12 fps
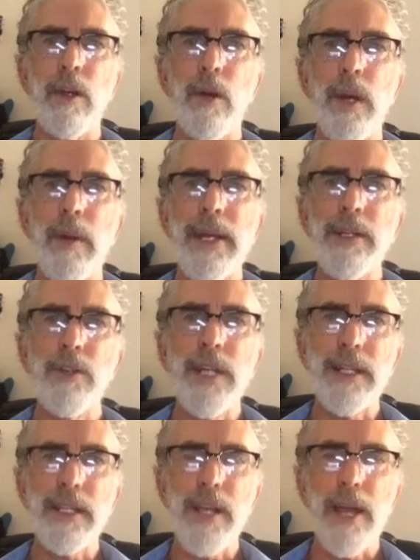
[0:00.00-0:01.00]
Wait, don't
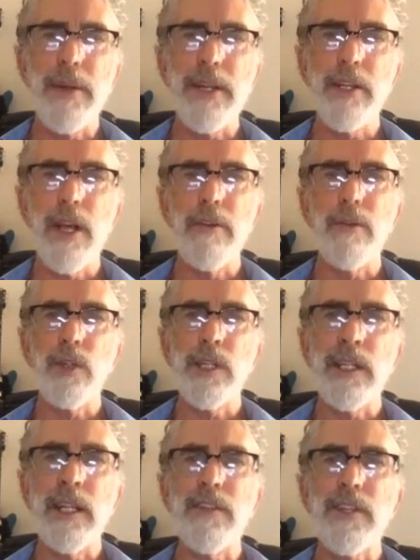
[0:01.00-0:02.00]
take the side reins off.
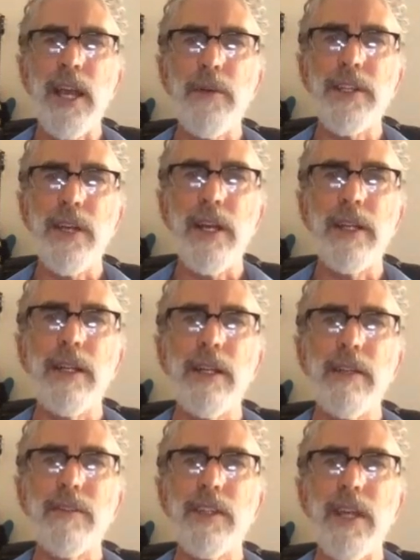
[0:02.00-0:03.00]
Leave the side reins on.
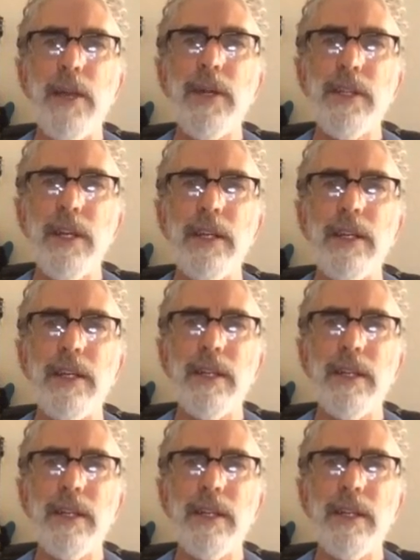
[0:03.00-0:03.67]
Leave the side reins on.